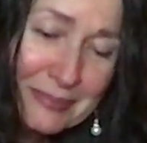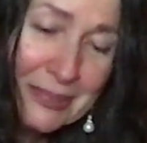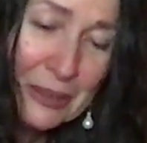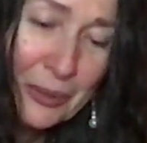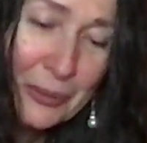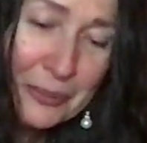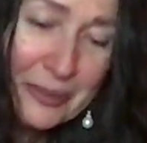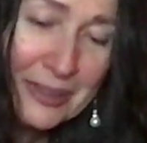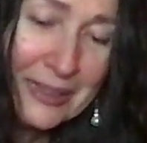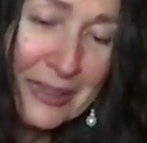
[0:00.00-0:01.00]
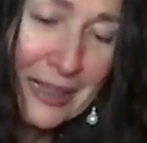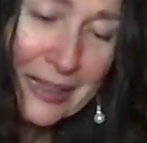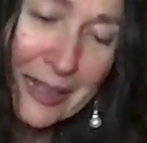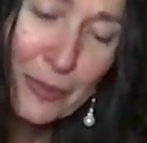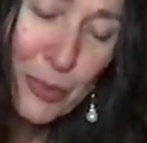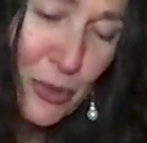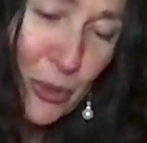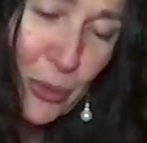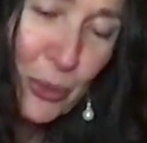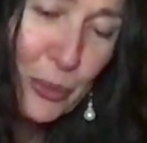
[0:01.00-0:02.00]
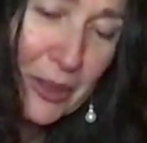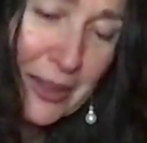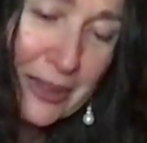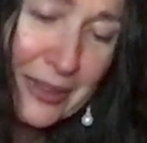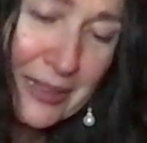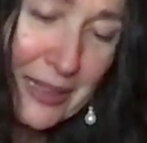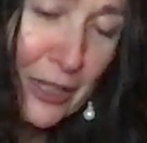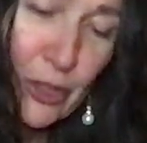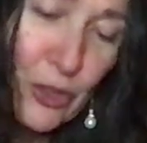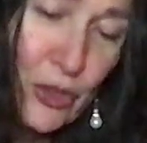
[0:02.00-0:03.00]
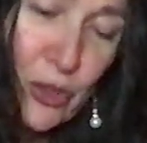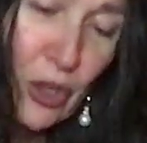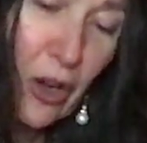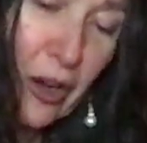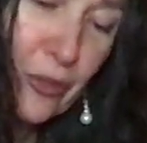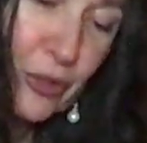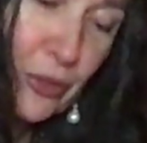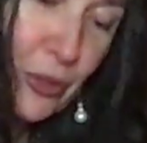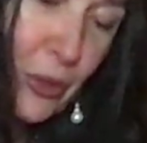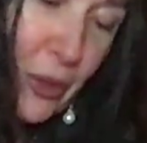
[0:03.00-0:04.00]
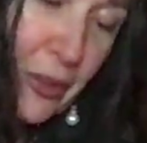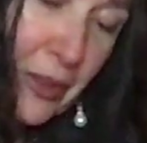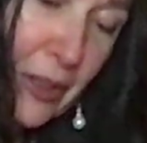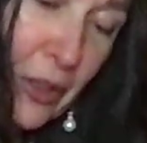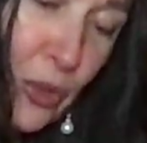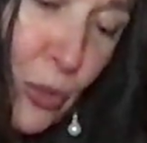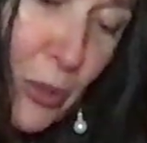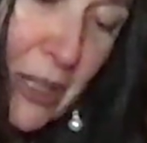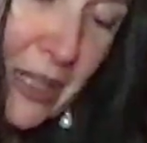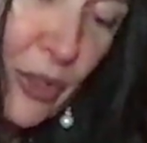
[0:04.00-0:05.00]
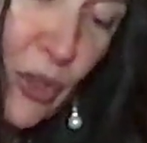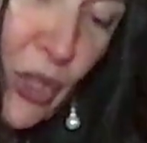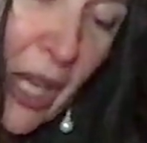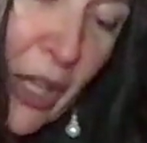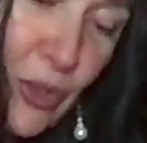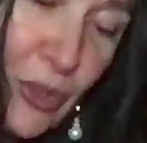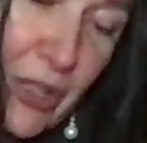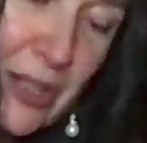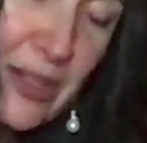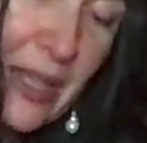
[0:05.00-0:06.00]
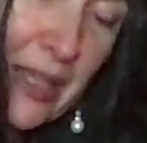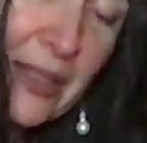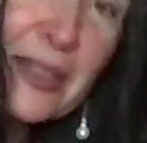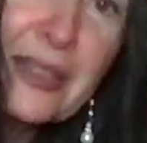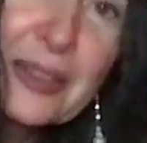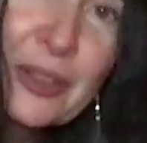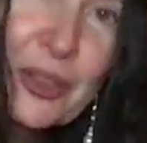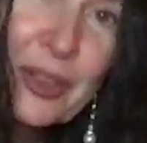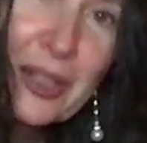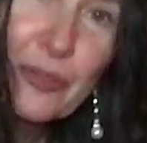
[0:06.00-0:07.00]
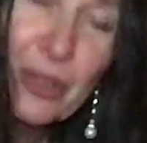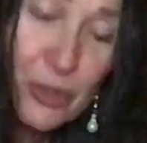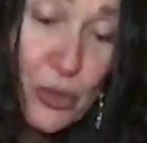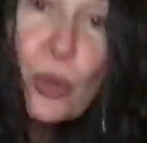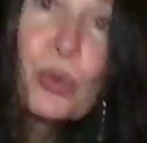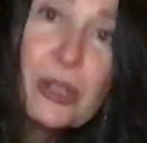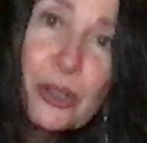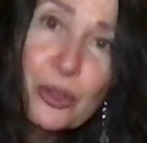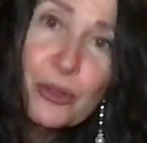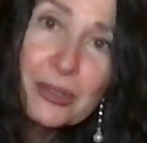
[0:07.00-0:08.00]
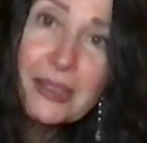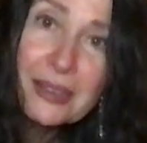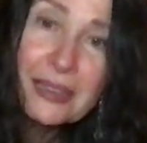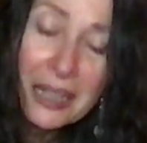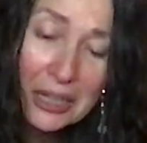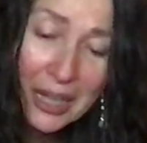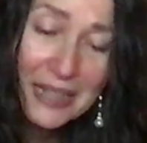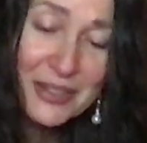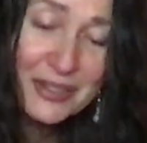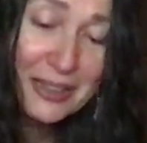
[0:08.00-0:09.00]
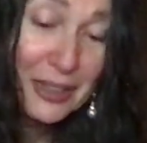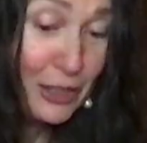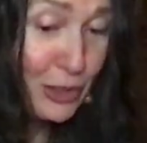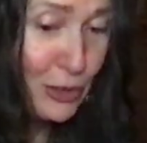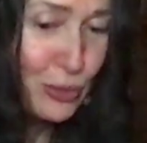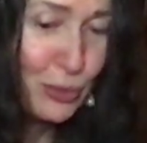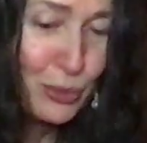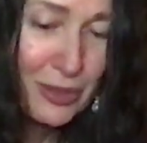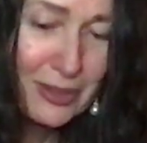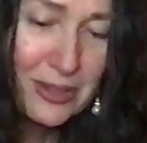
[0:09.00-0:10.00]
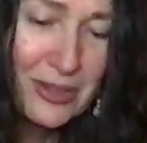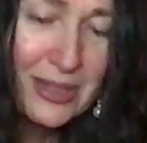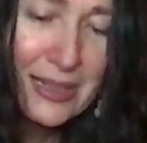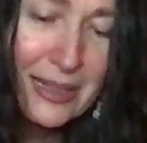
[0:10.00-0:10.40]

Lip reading: You know, I'm so starved for human exchange these days. I've had so little of it in the last 2 years.